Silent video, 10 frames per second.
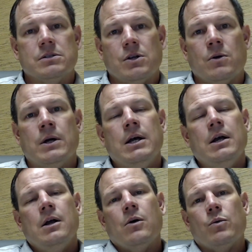So
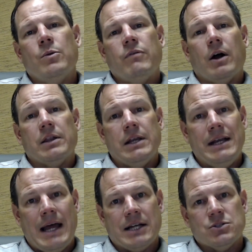we'll move on to the
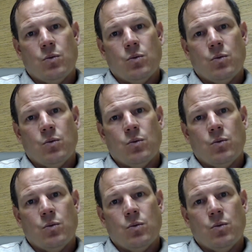next